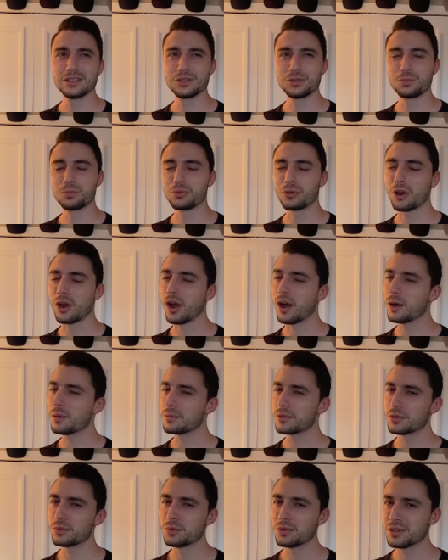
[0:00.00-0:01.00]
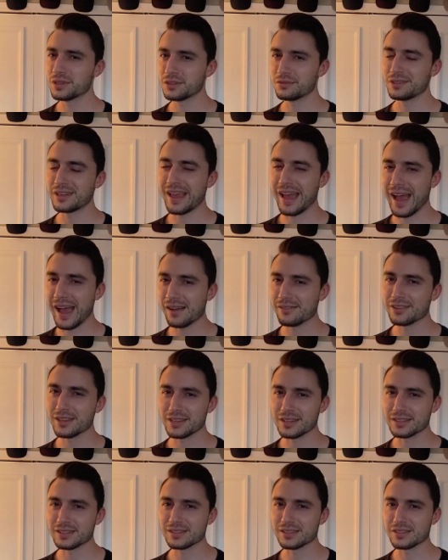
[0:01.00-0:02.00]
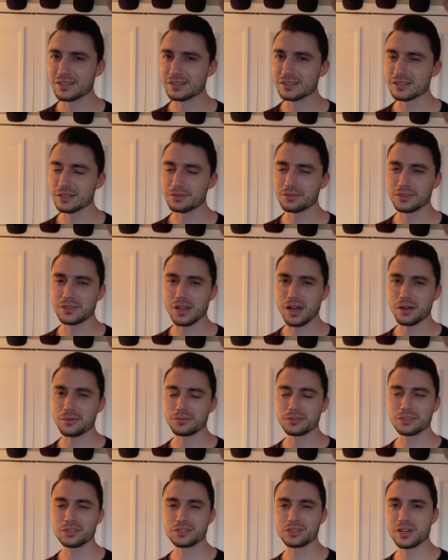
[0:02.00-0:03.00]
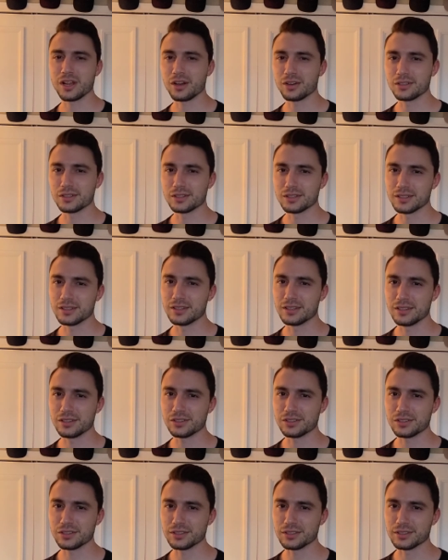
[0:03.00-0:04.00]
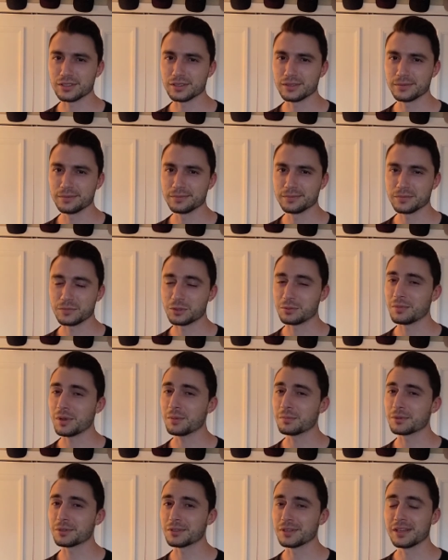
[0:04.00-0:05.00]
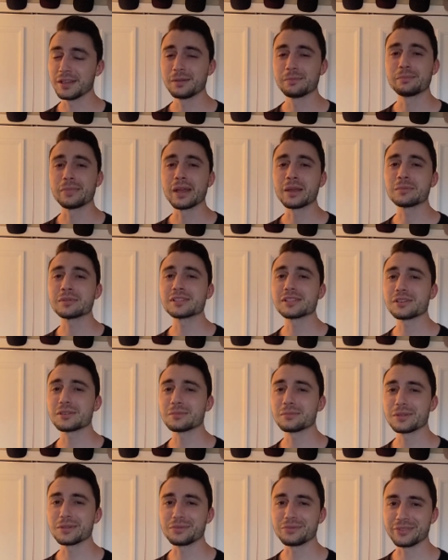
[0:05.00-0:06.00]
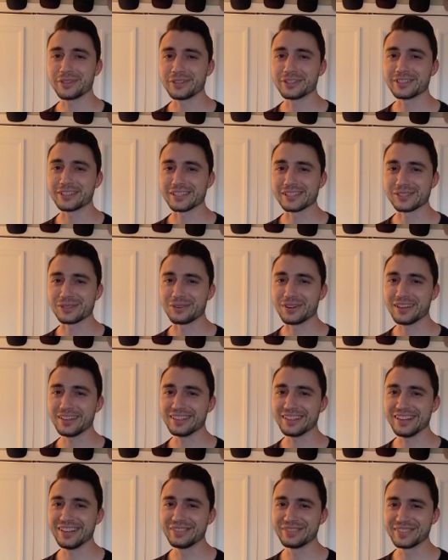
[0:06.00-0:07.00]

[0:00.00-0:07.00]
you probably wouldn't even have that excuse if not for your childhood conditioning. Remember, babies are a bit fearless, right?